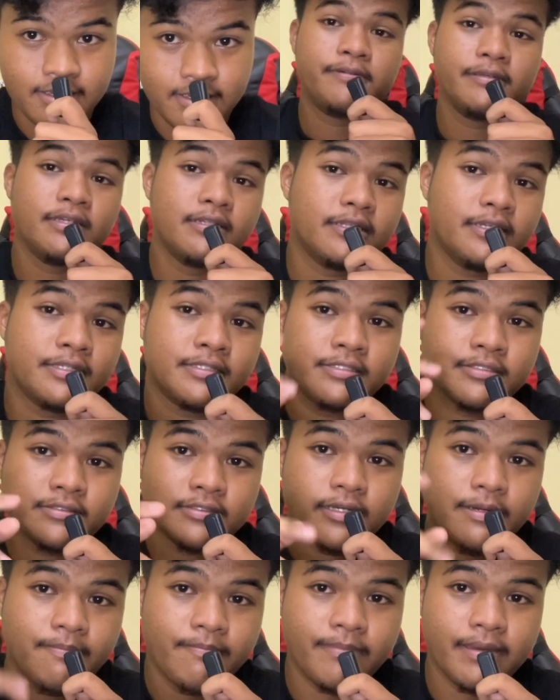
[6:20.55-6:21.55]
Speed is
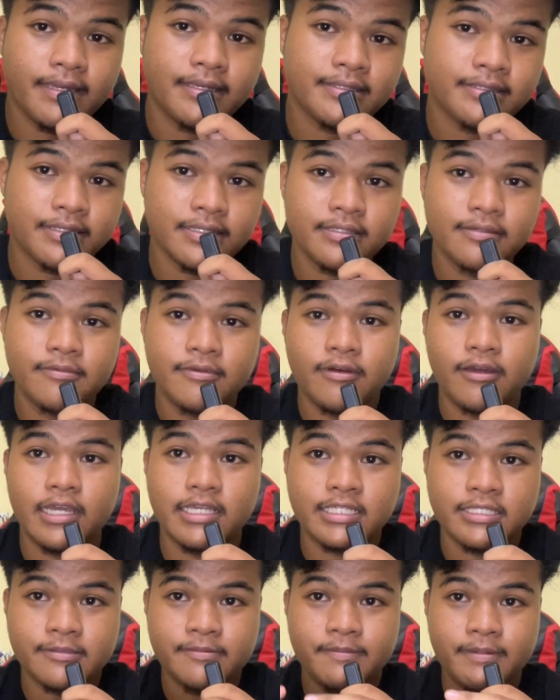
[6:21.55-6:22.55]
amazing,
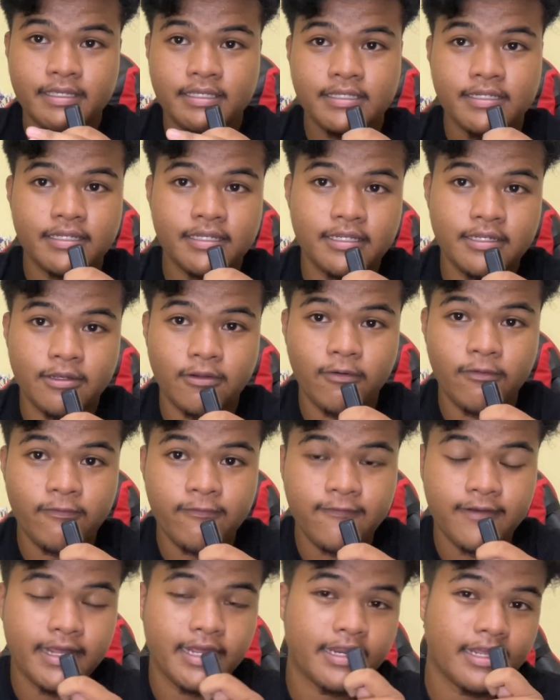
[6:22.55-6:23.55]
especially low
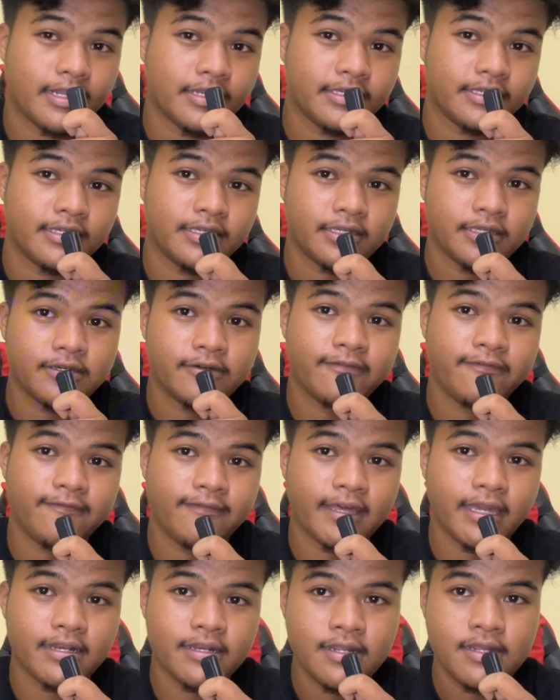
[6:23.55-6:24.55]
flat and gear
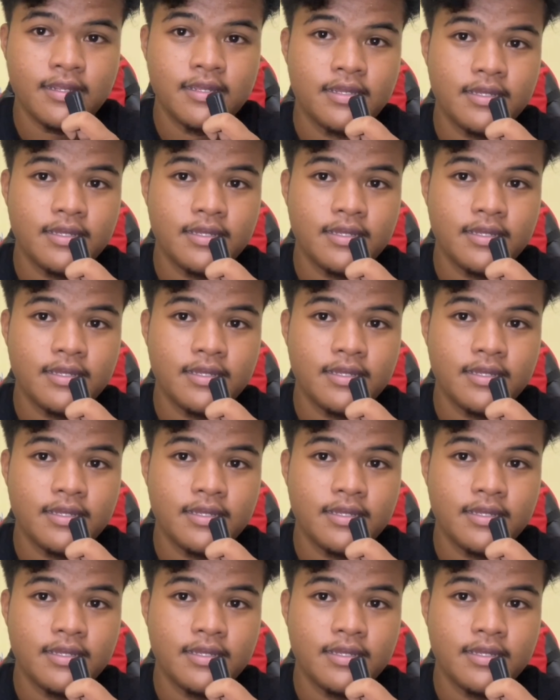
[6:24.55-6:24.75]
flat.